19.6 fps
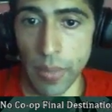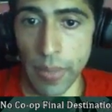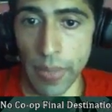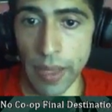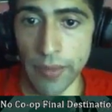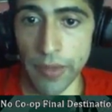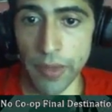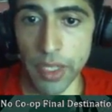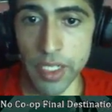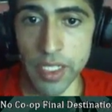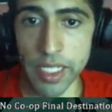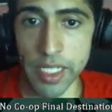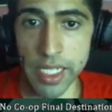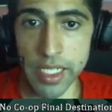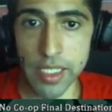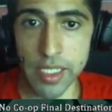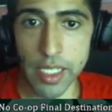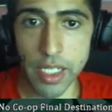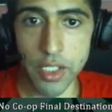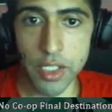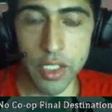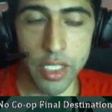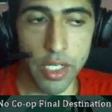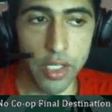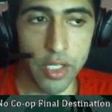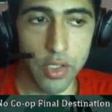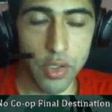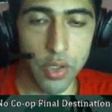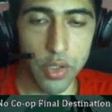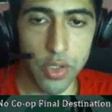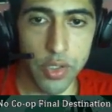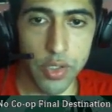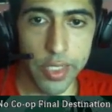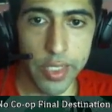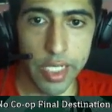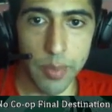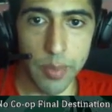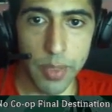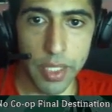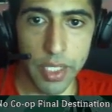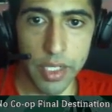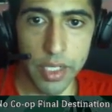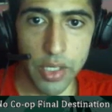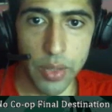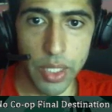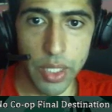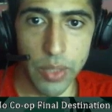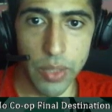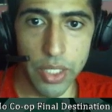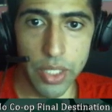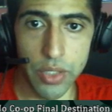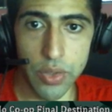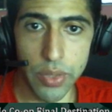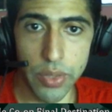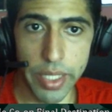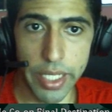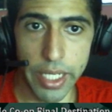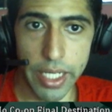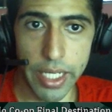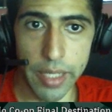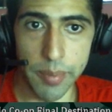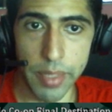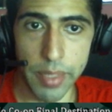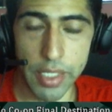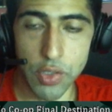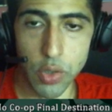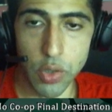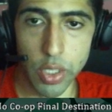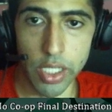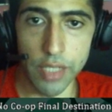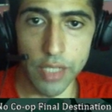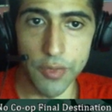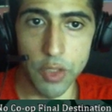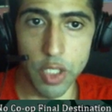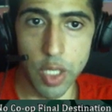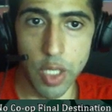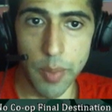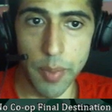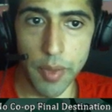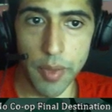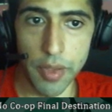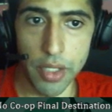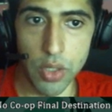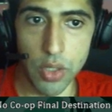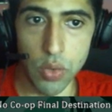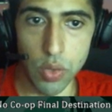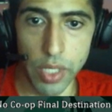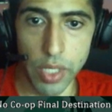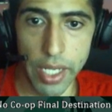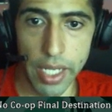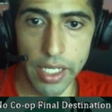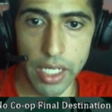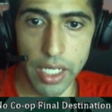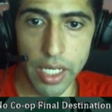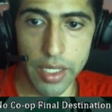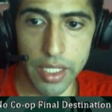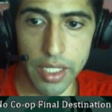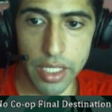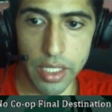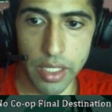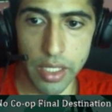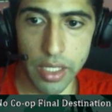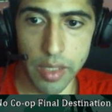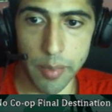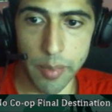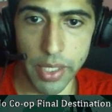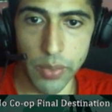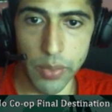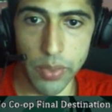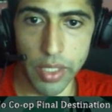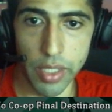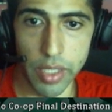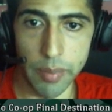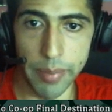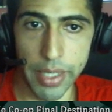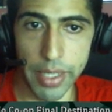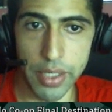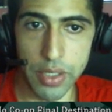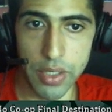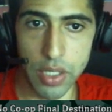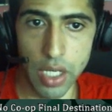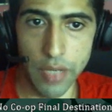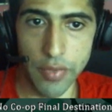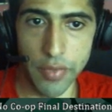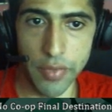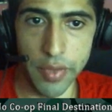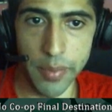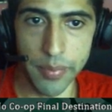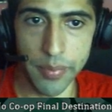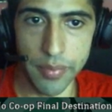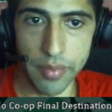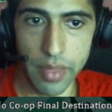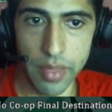For this next section here, as soon as you get up on here, you're going to want to do a strong enough jump that you land on the penguin and bounce off of him.